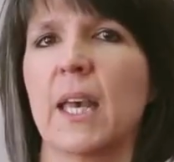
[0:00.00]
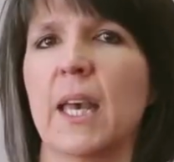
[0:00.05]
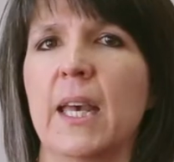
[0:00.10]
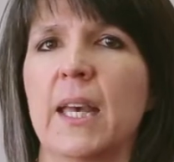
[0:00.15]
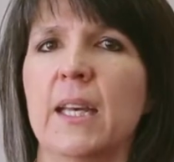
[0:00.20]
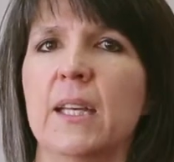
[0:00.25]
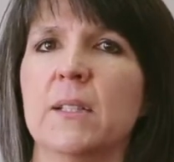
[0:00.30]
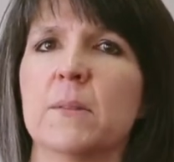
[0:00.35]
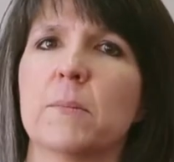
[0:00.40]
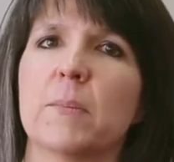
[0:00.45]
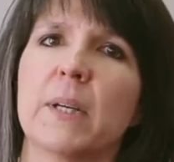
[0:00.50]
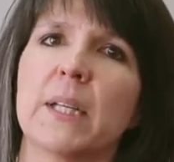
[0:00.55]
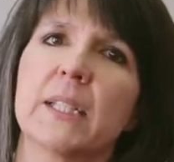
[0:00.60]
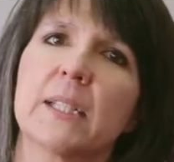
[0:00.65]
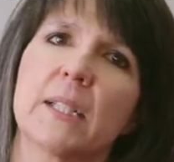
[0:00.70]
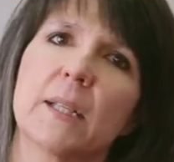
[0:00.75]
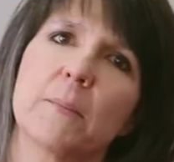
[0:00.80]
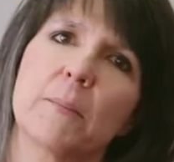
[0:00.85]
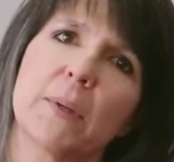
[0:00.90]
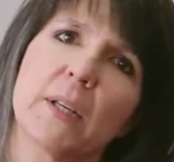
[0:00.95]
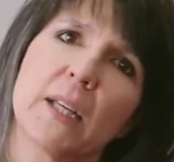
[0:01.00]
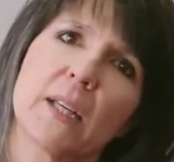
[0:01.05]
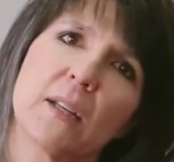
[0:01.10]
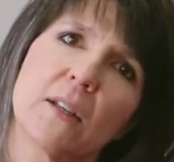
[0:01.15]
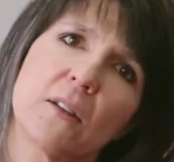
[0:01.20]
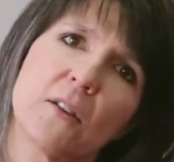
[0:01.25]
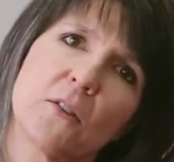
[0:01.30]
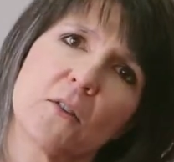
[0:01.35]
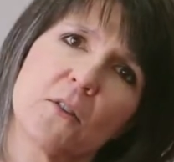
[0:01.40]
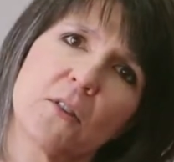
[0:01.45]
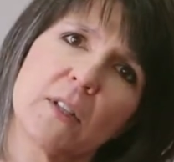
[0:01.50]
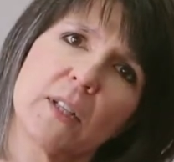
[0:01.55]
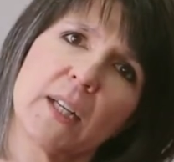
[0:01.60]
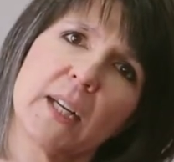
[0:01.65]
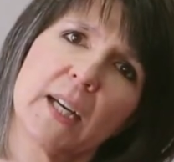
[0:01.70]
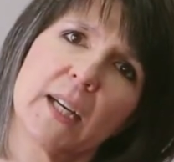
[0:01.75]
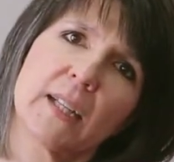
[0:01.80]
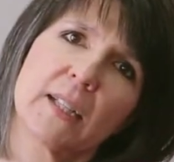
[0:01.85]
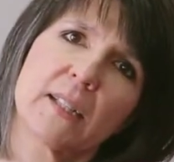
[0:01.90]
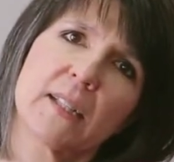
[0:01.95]
And by tipping your
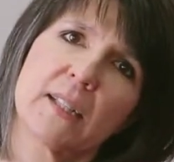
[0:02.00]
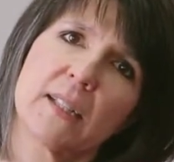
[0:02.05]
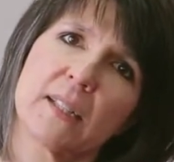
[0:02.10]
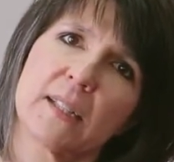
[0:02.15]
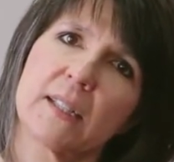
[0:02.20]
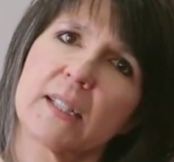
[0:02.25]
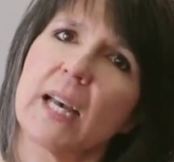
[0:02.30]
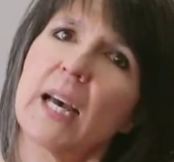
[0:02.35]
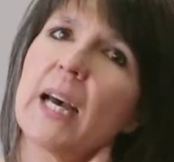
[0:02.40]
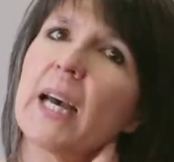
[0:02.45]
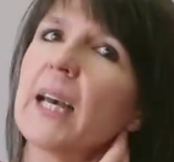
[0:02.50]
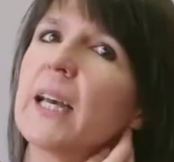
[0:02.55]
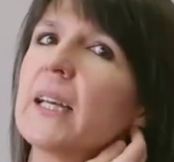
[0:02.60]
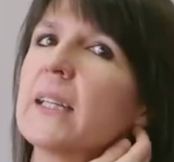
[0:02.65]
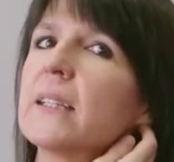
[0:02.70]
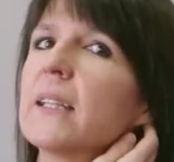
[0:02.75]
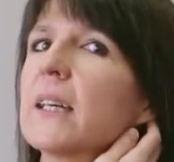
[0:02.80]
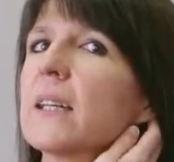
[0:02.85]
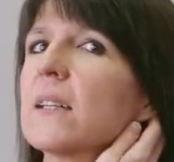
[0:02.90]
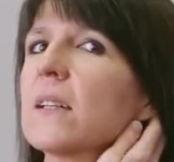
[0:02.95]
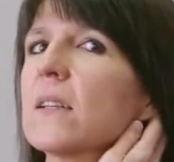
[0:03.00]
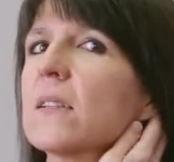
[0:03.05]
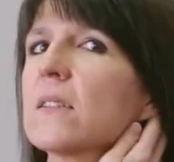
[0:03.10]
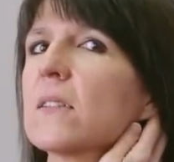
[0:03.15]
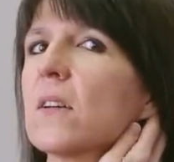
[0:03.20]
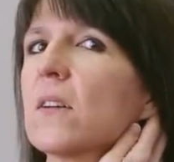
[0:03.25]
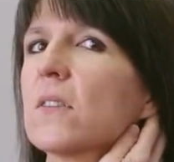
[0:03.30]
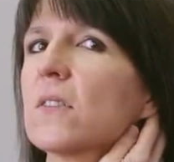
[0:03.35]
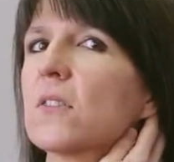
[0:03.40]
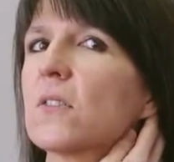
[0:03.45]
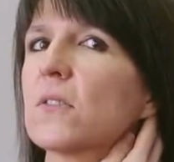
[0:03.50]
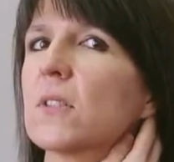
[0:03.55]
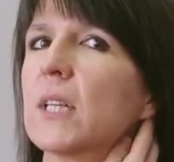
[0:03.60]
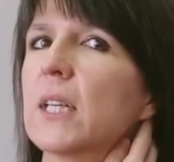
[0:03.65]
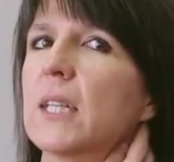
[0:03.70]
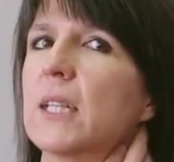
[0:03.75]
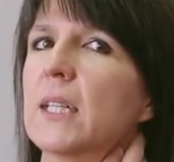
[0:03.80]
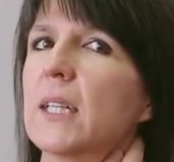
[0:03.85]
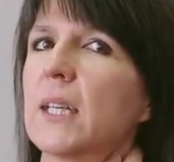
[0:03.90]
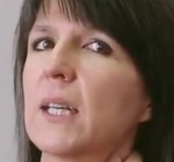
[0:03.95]
neck to the side, that is also
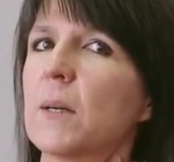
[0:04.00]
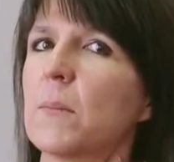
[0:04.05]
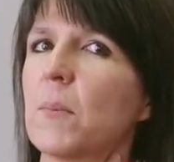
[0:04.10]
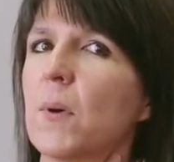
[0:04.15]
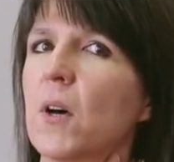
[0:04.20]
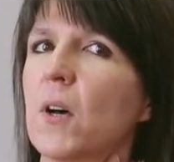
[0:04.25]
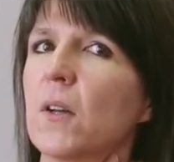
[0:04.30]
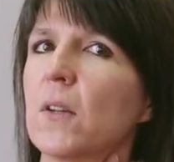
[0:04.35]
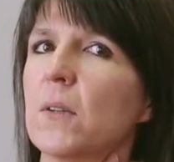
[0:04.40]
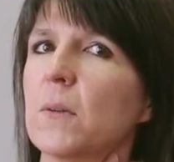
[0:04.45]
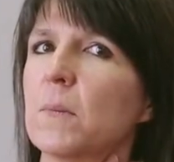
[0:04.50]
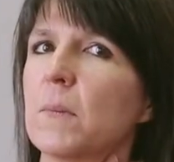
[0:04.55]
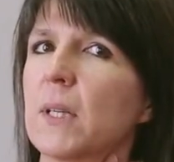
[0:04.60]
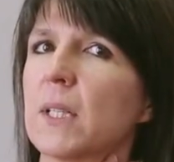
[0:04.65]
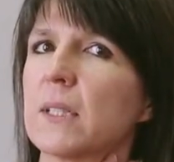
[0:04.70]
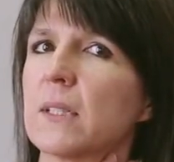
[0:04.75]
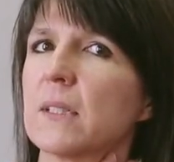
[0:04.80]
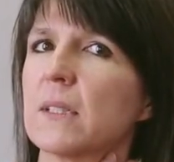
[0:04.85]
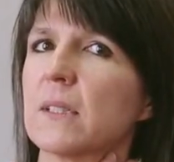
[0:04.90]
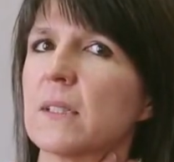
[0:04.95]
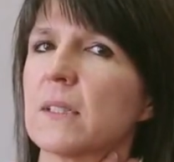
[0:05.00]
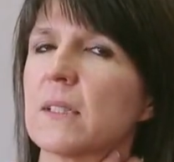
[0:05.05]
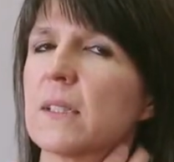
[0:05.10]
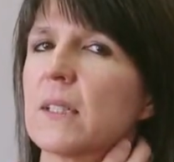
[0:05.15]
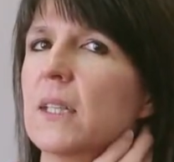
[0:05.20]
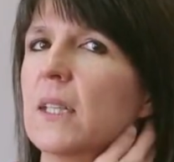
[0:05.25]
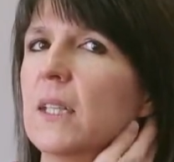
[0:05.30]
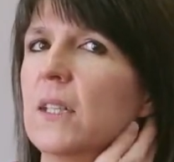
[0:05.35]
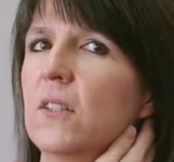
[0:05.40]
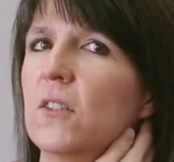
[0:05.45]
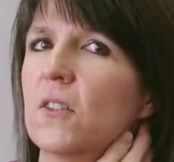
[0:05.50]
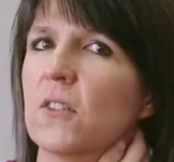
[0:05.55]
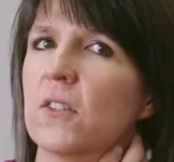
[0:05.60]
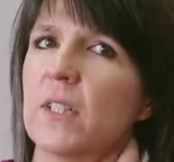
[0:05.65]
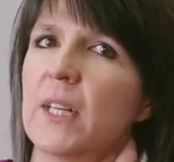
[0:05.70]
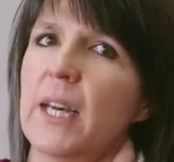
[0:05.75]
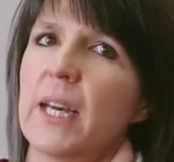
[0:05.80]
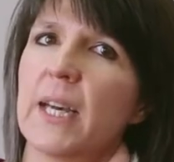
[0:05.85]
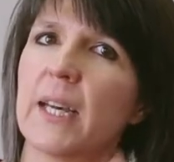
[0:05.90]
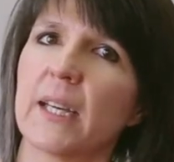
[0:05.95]
tightening up all the muscles in your
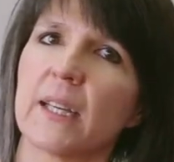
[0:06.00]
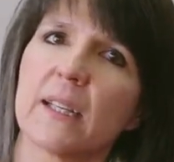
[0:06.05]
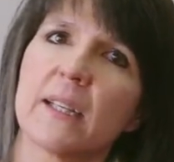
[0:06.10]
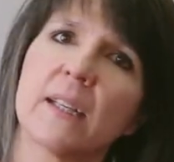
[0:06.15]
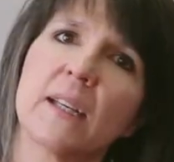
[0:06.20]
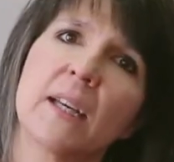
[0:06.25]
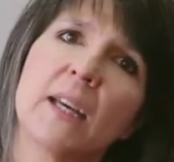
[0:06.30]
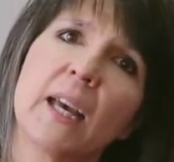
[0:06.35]
neck.